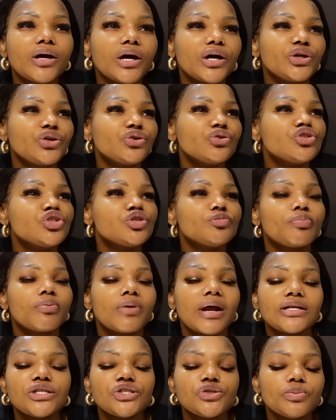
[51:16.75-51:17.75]
a huge
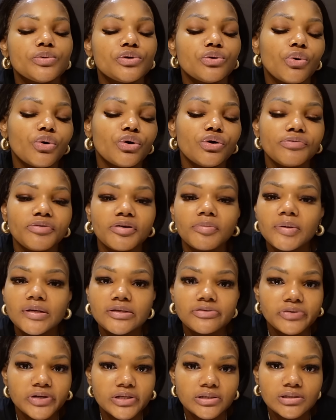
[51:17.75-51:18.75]
brunch with all of your
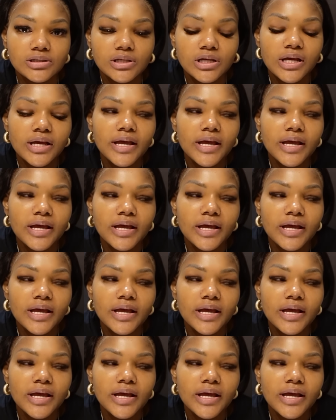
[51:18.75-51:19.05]
best friends.